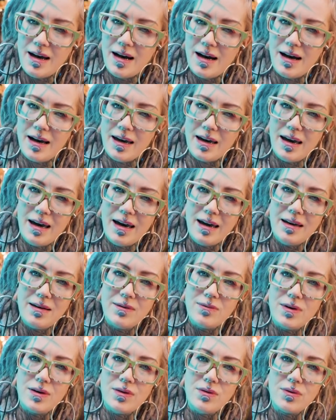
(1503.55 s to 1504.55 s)
I
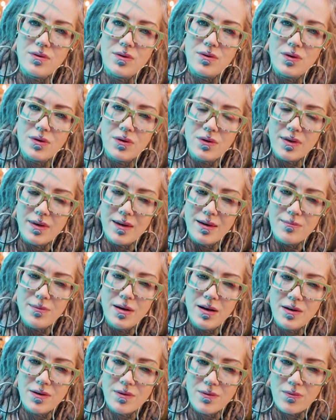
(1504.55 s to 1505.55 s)
hate when you cook them
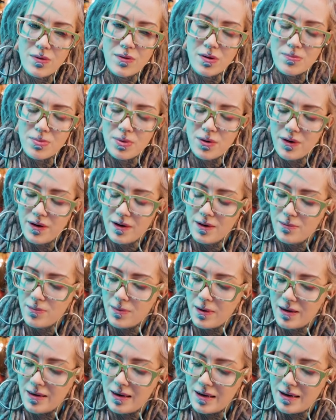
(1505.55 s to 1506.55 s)
through a point
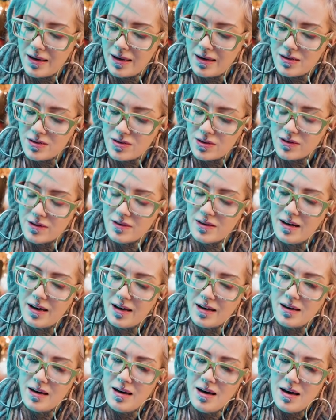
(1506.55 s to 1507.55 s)
where they get just
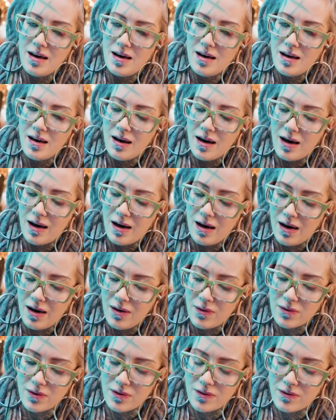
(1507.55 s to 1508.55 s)
like
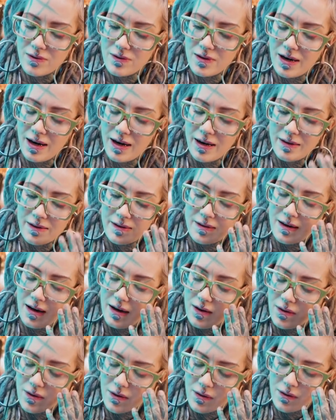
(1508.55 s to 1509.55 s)
out of taste,
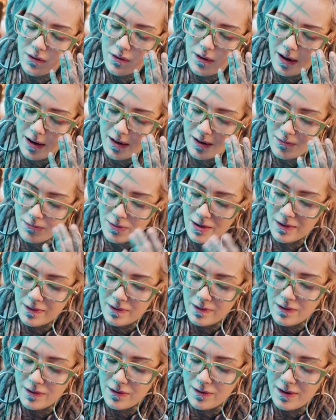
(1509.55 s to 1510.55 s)
out of vitamins.
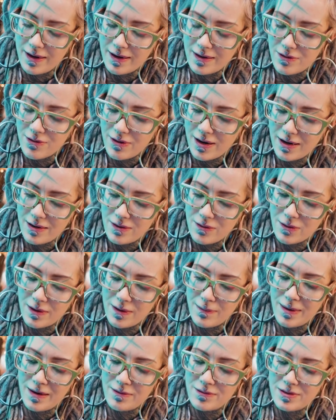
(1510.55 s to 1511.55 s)
So I try to
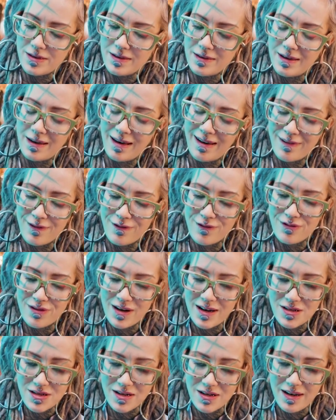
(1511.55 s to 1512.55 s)
keep everything as
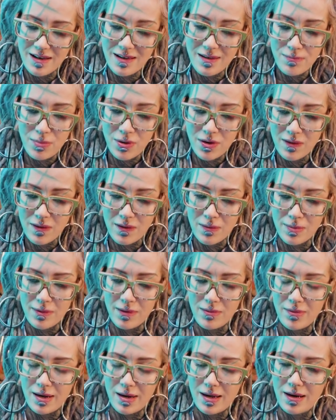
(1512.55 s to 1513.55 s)
fresh as
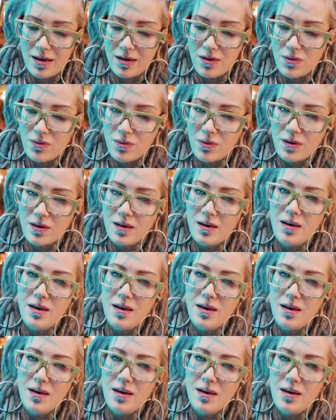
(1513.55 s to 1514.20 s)
possible when I cook.